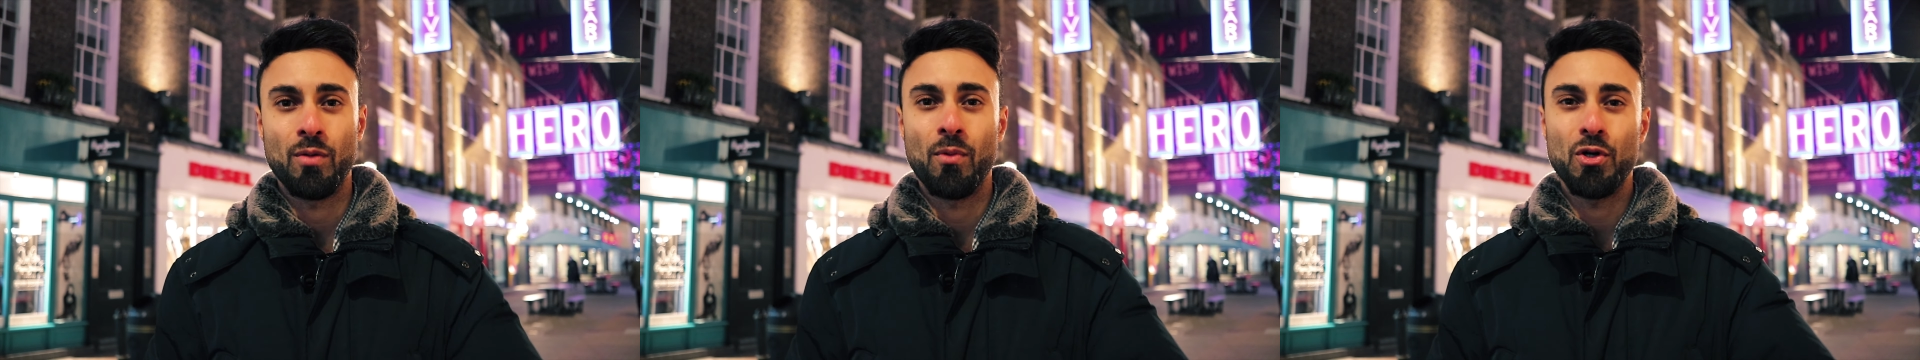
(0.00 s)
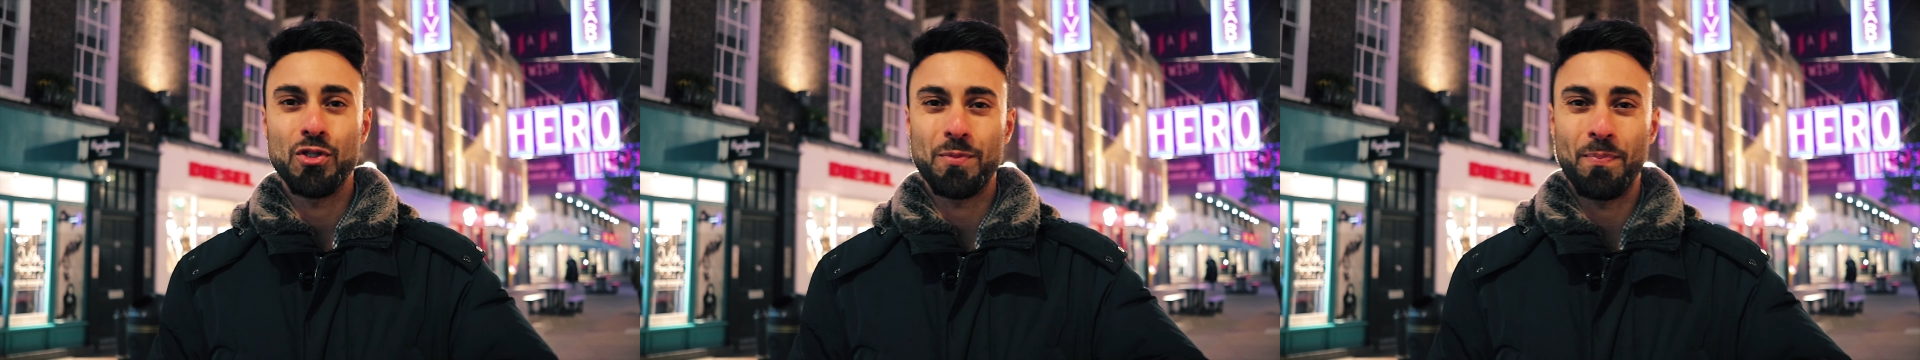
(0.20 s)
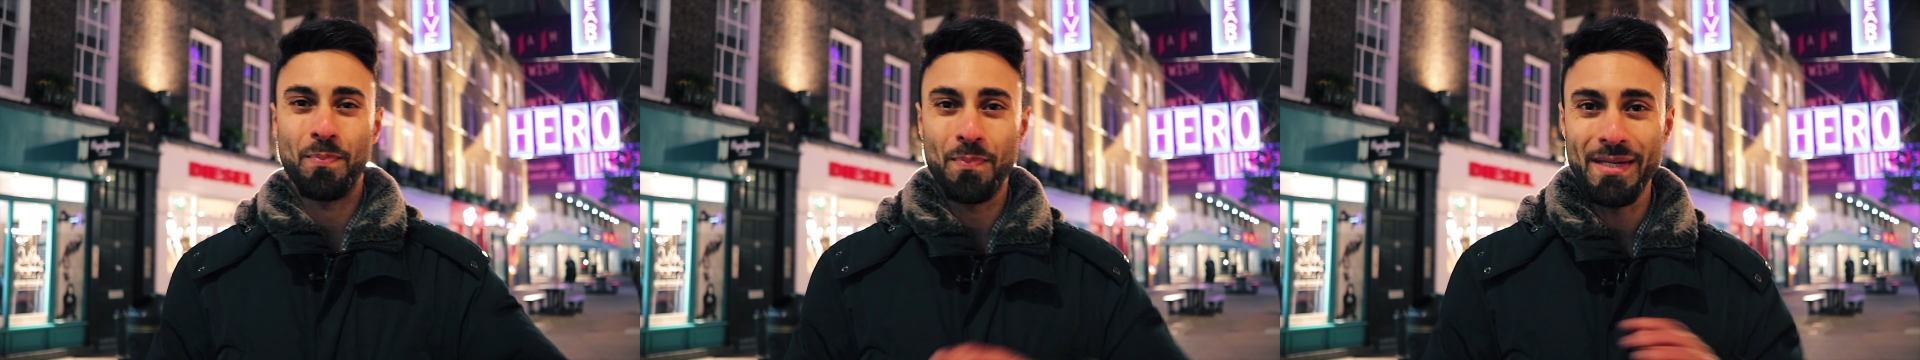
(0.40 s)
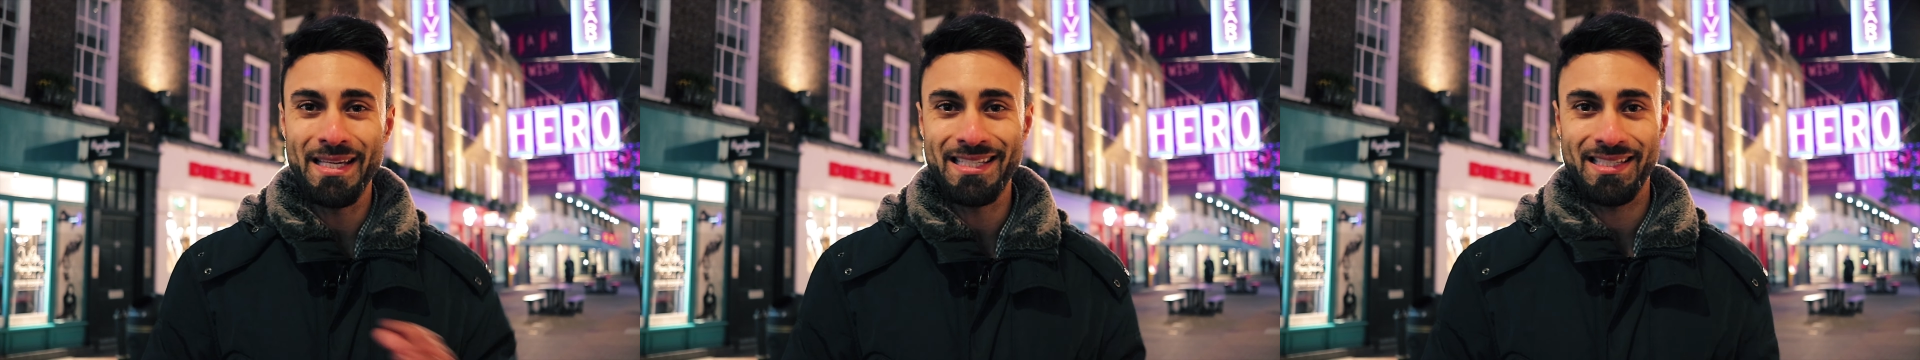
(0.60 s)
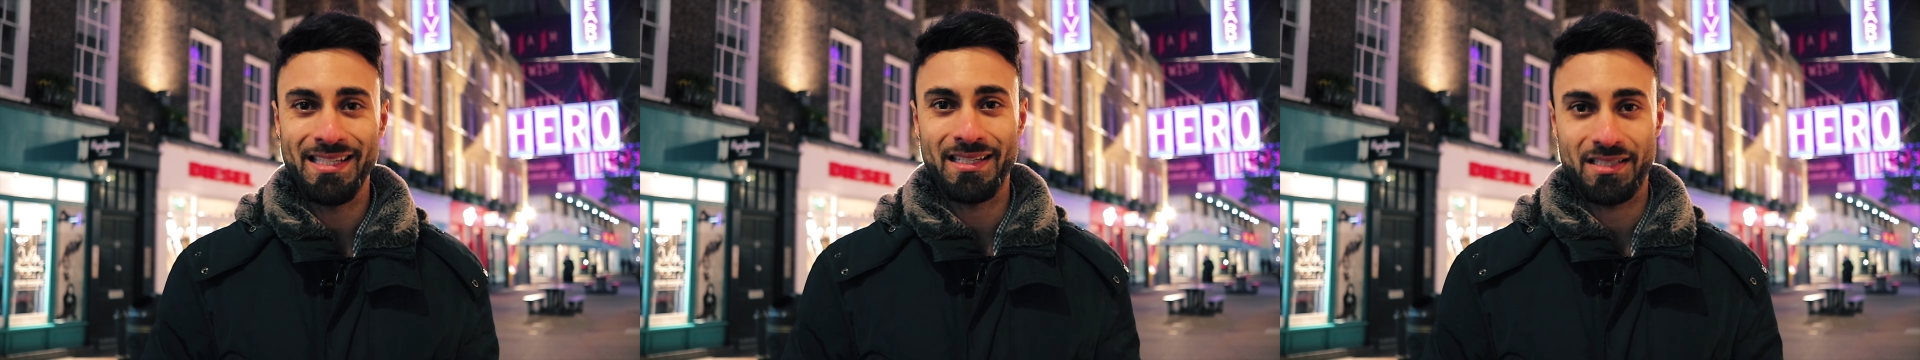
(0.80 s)
the most
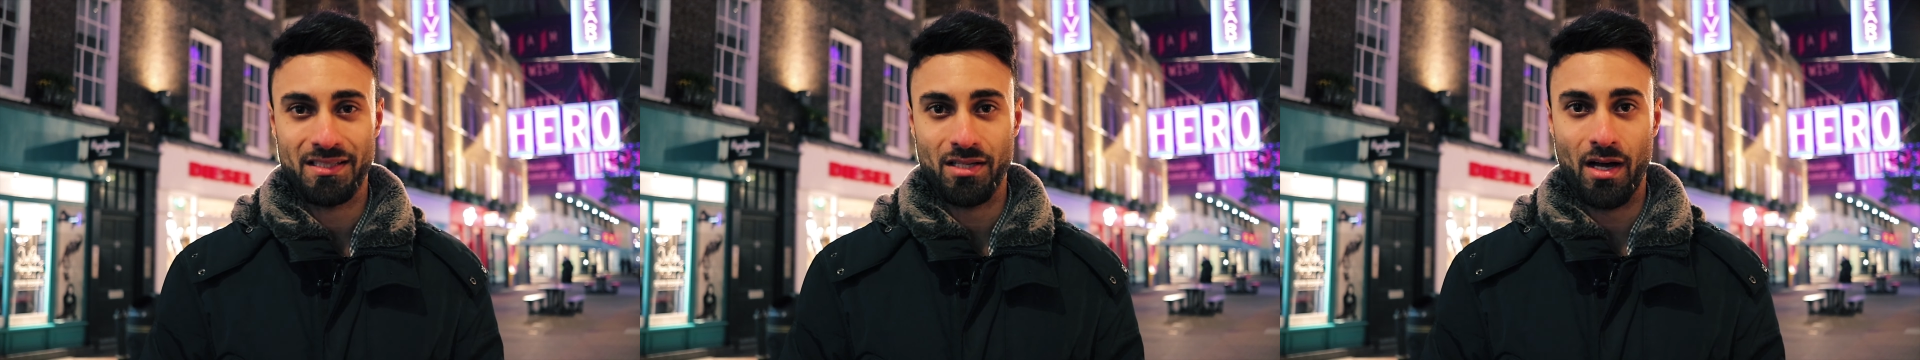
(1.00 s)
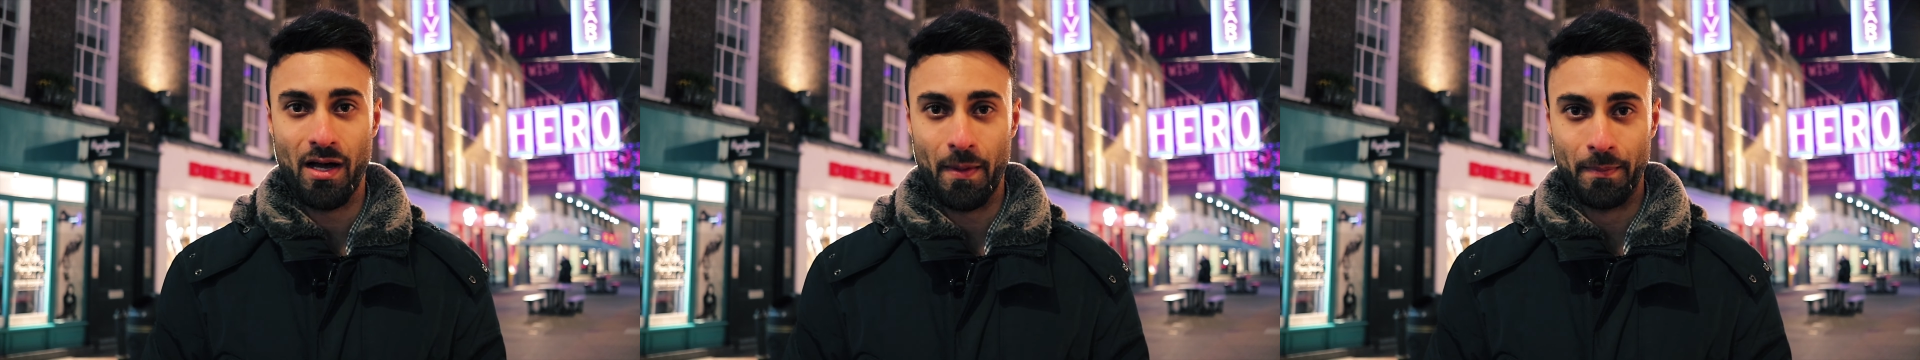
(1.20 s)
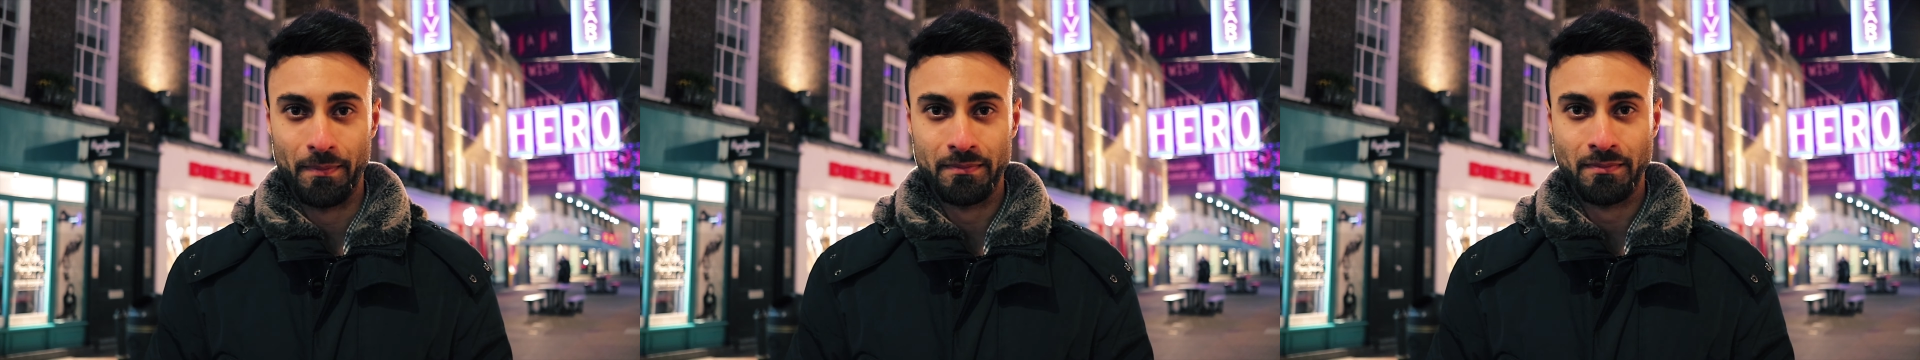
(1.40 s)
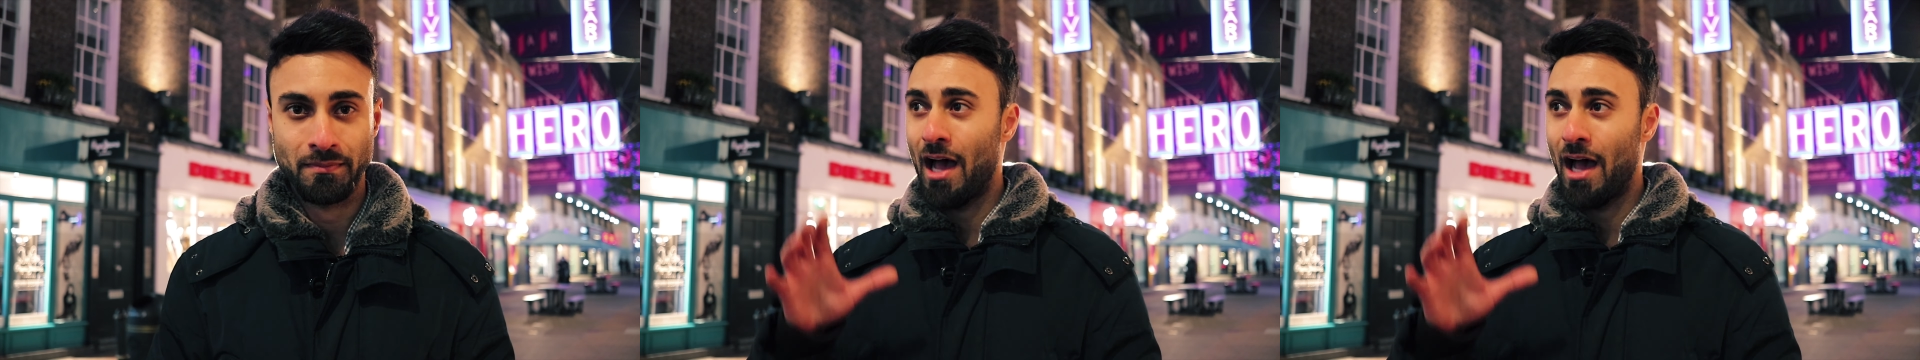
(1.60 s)
busiest time.